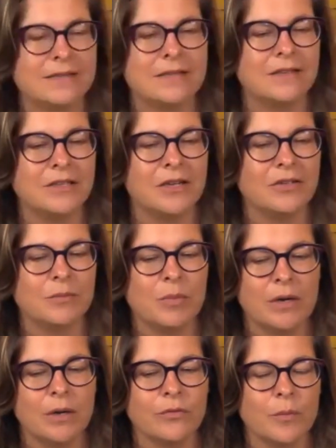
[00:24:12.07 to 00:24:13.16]
and, you know, to
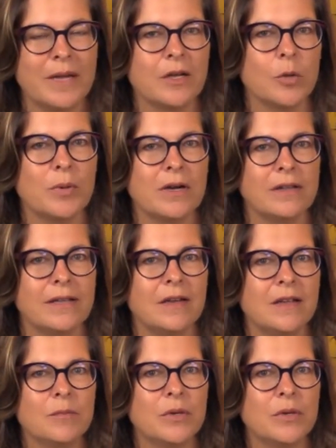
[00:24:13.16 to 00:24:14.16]
borrow from Michael Pollan,